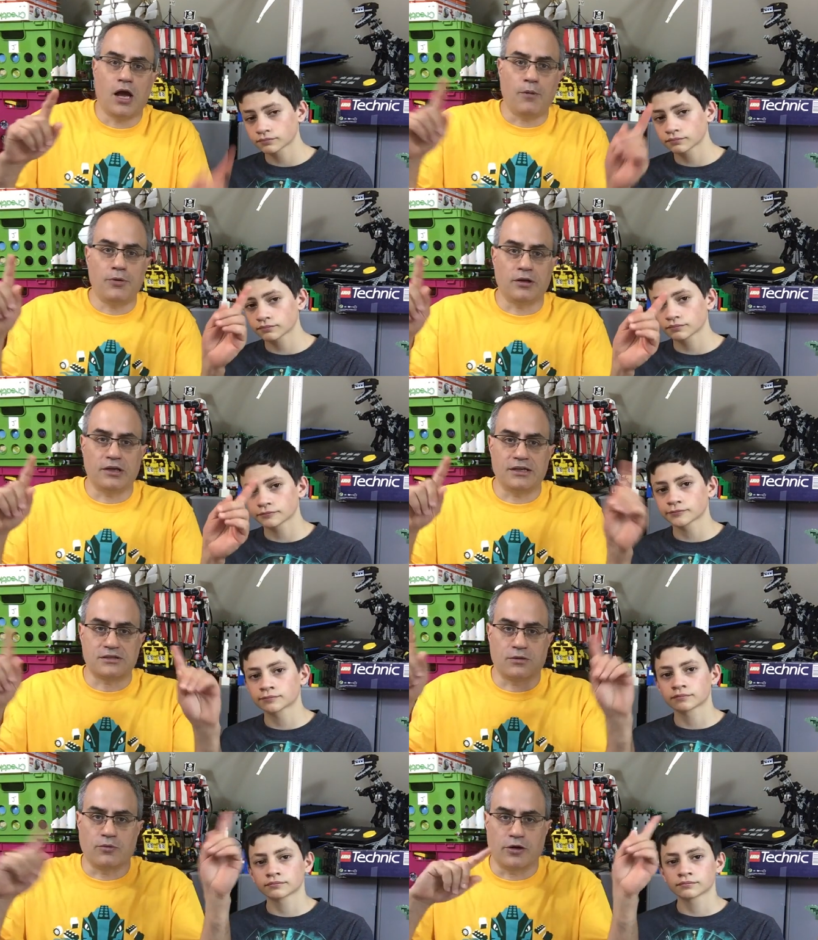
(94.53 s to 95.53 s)
Speaker 1: I'll put a link
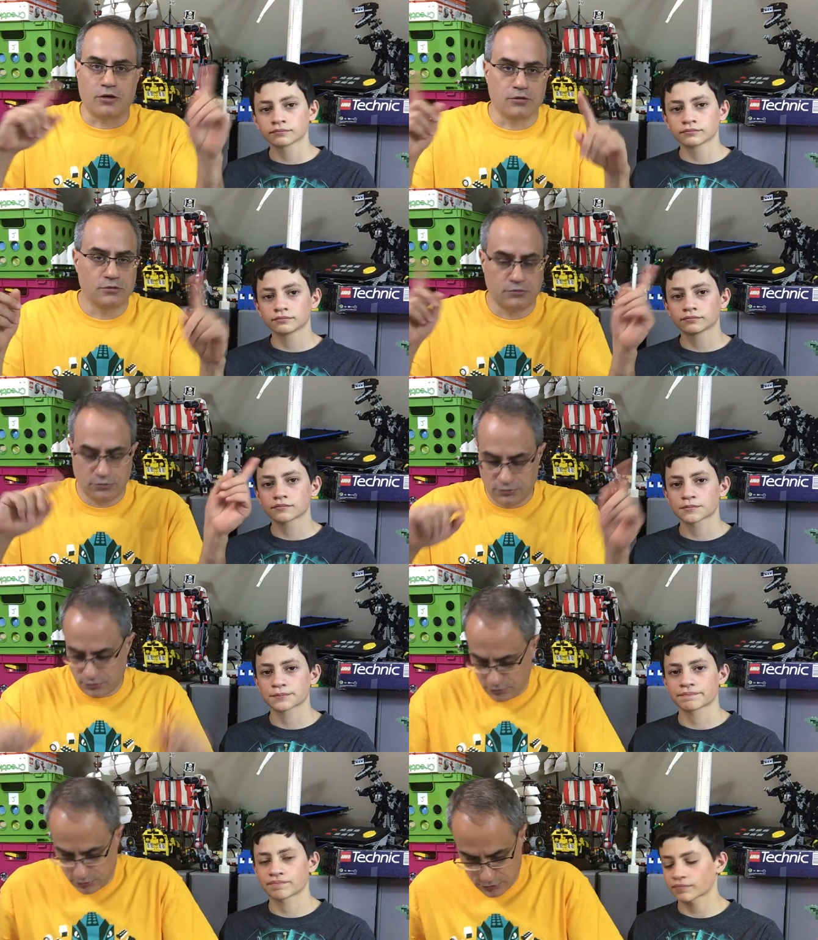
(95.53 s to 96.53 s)
somewhere.
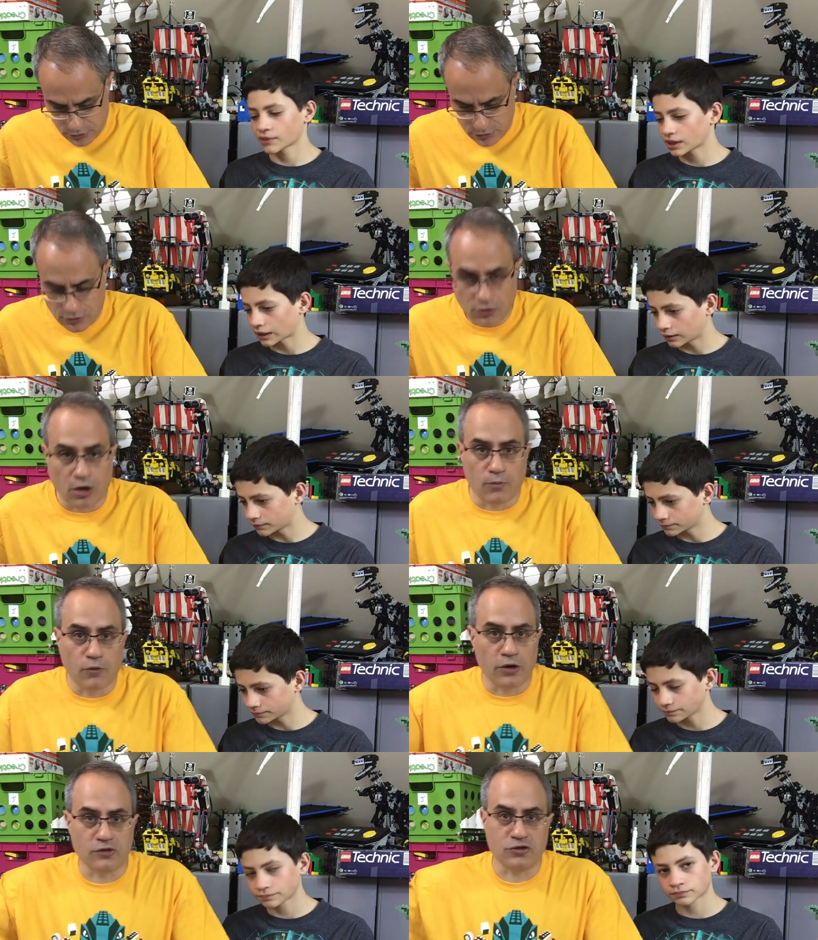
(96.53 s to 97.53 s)
Or
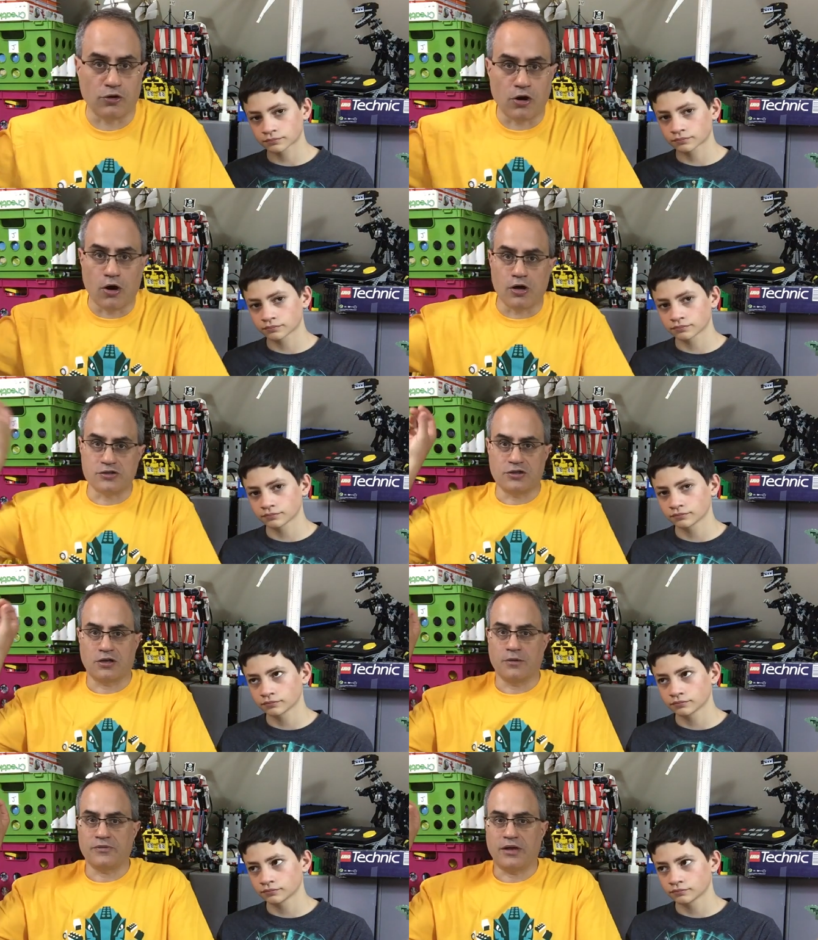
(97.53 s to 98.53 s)
one of those little cards that
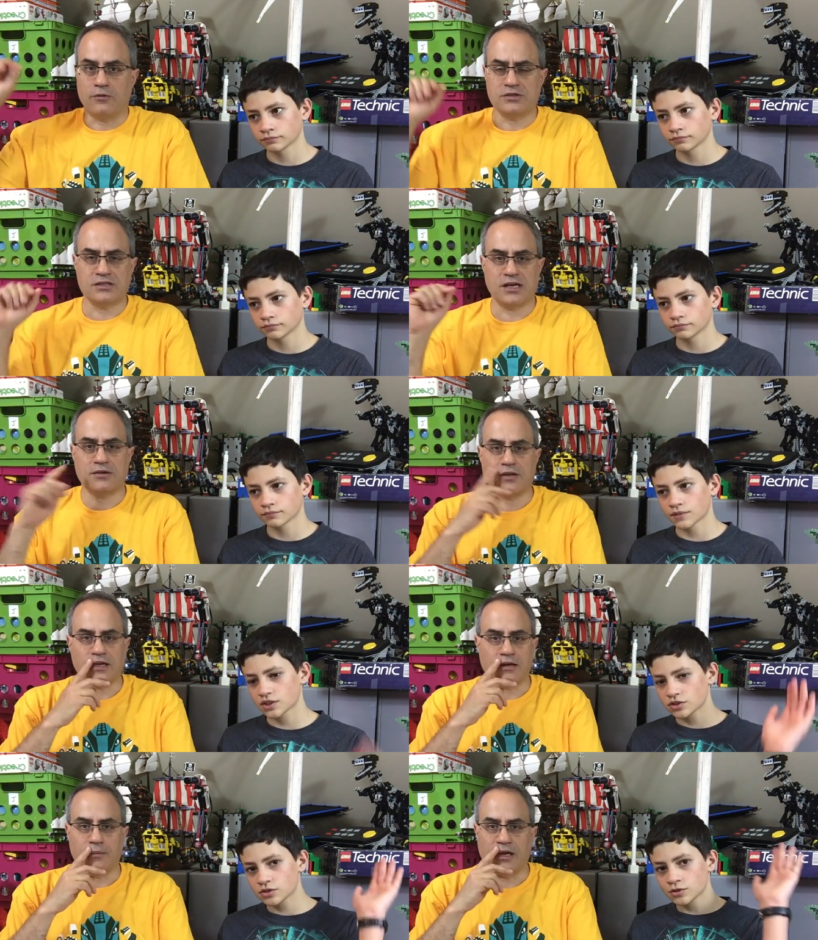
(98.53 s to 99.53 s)
comes out. Which side did they
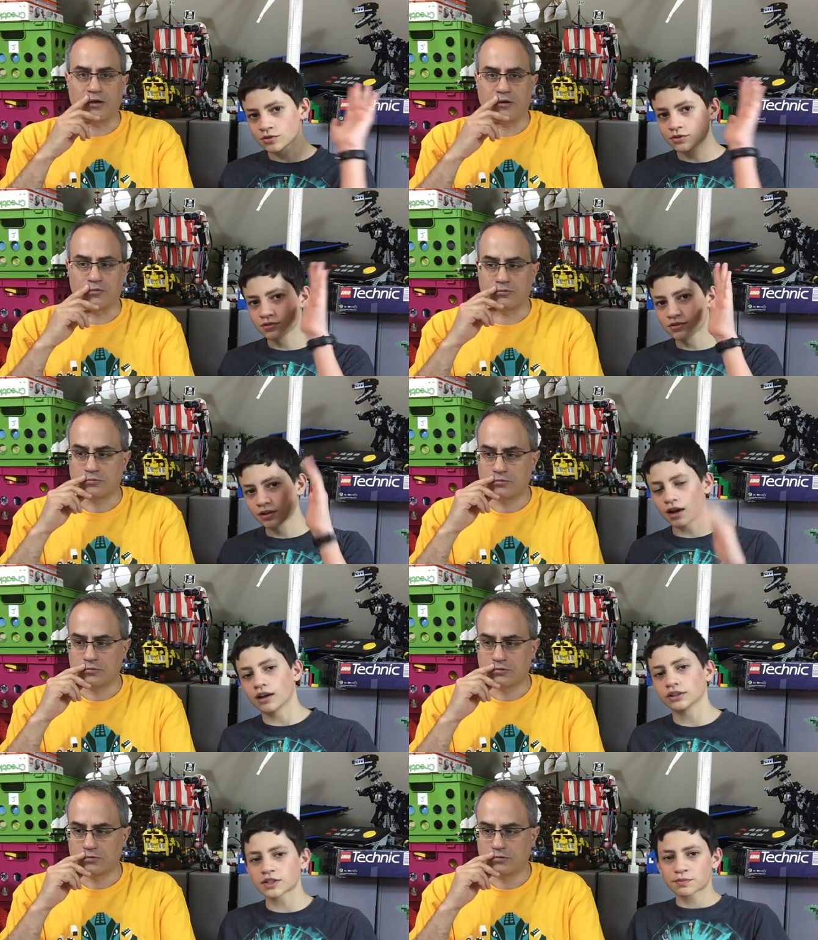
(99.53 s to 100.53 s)
come out on?
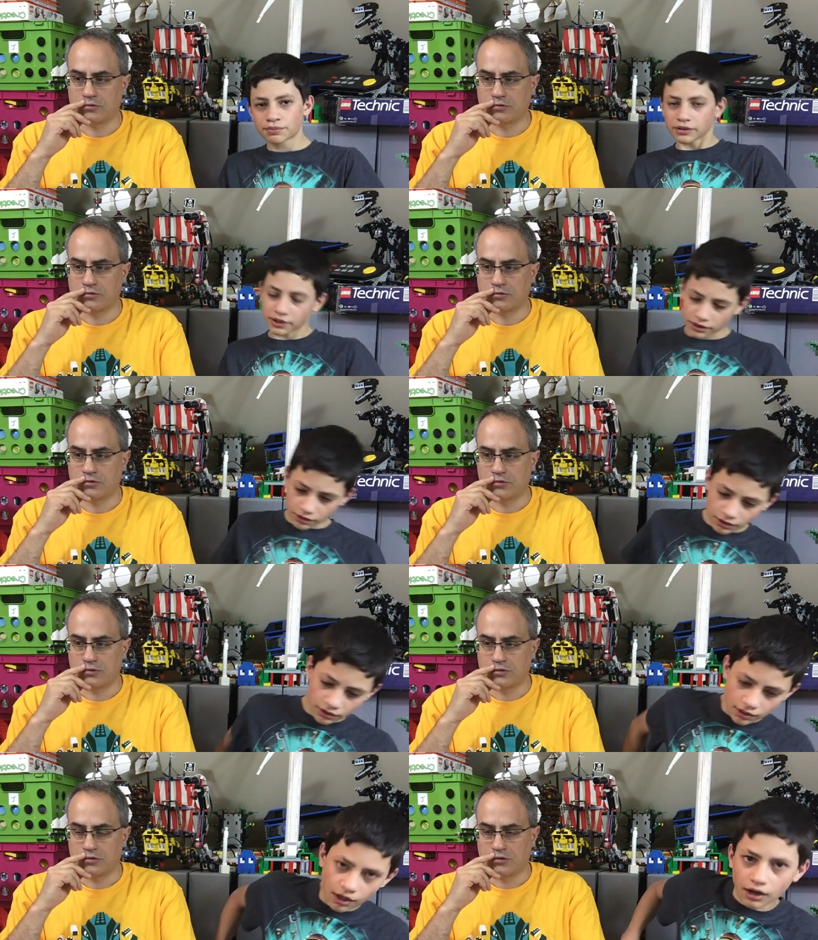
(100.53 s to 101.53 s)
Speaker 2: Uh, let's put it.
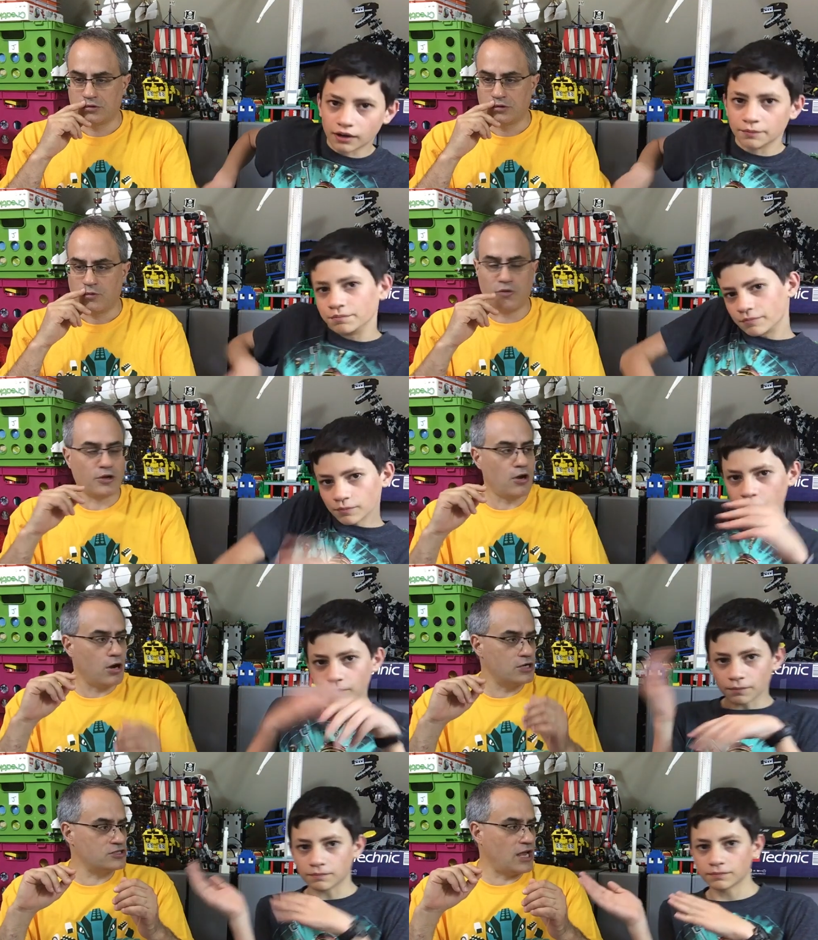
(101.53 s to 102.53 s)
Speaker 1: Um, well, the
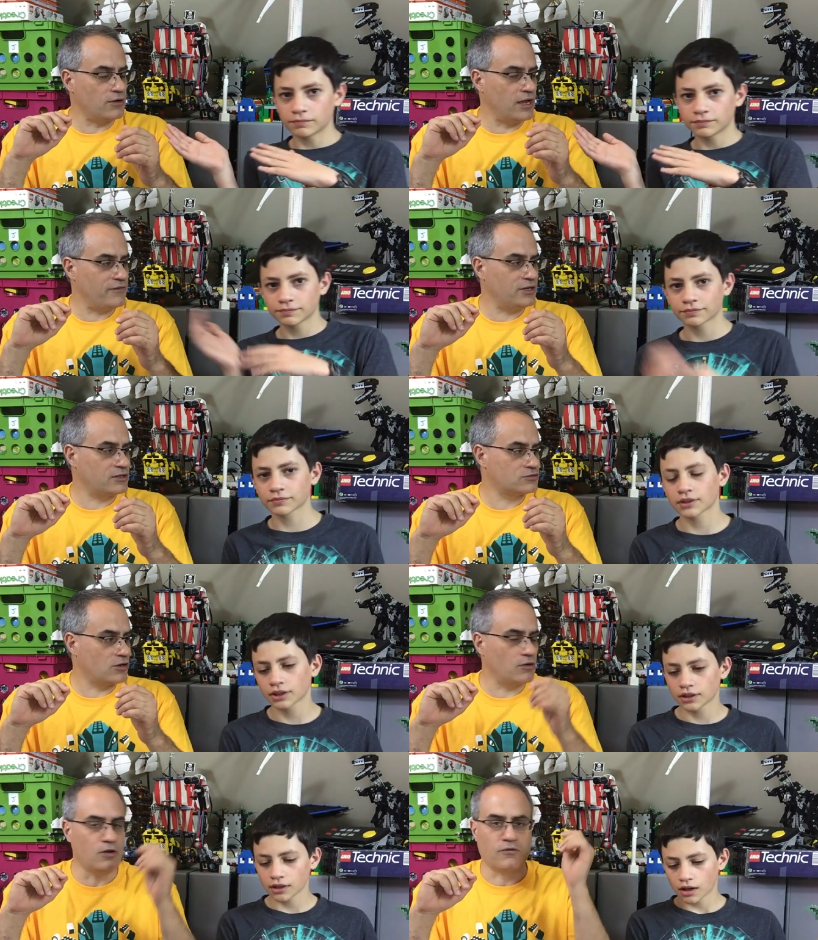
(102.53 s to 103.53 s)
cards I don't have any
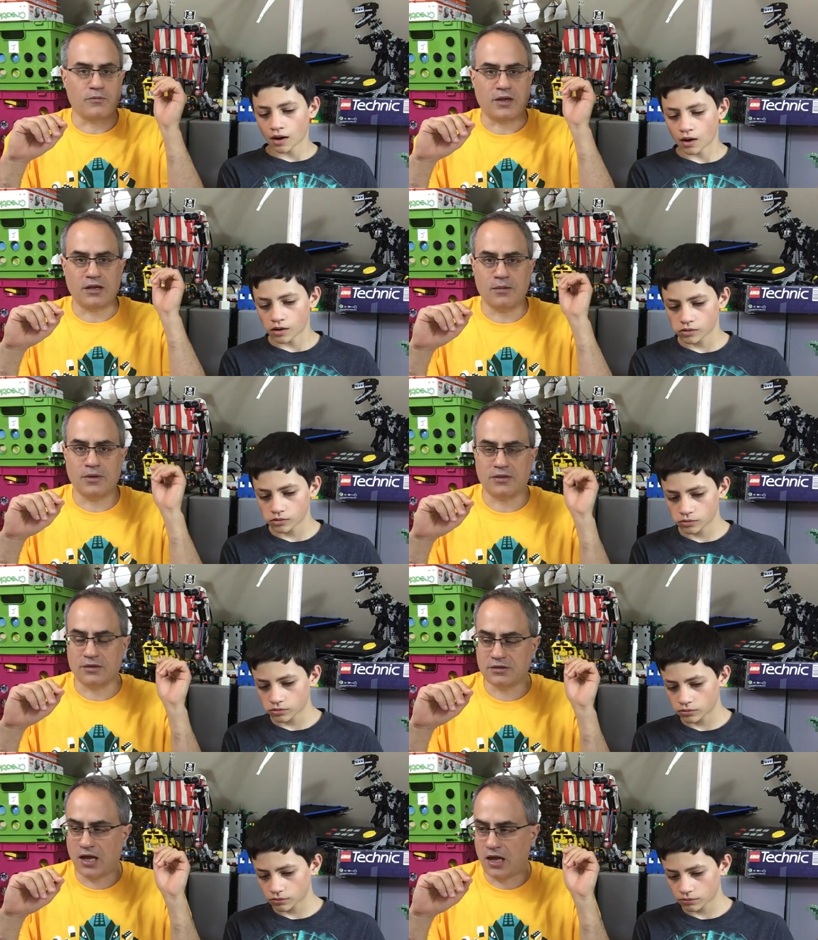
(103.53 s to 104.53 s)
control over them. They come at the
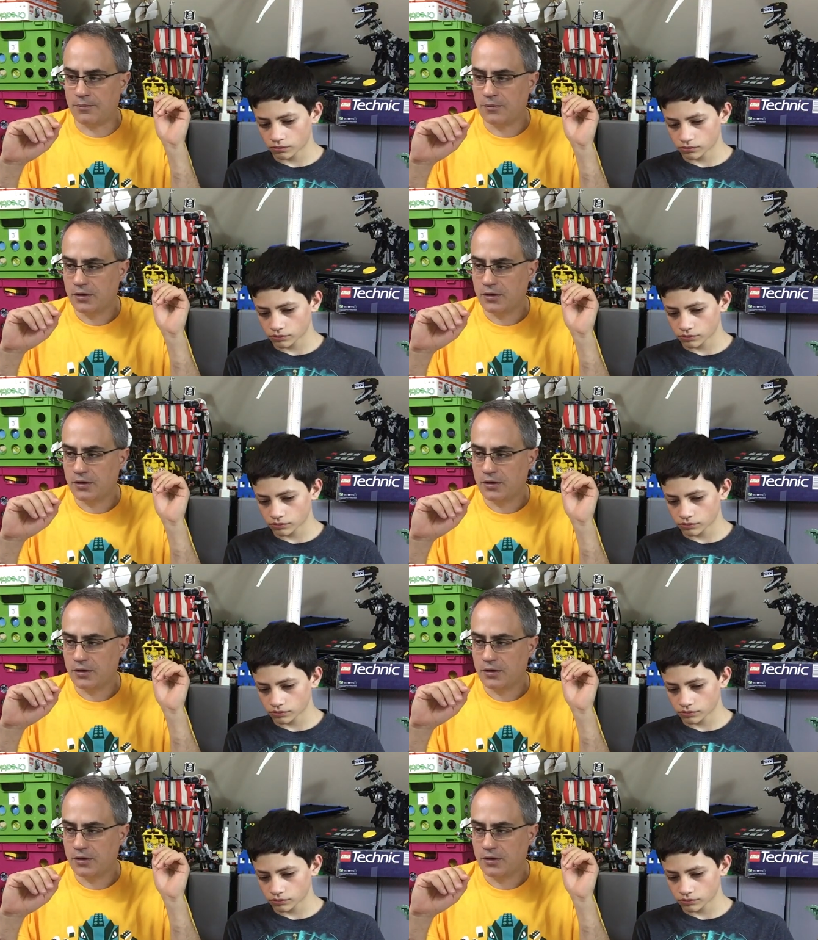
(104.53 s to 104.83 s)
top.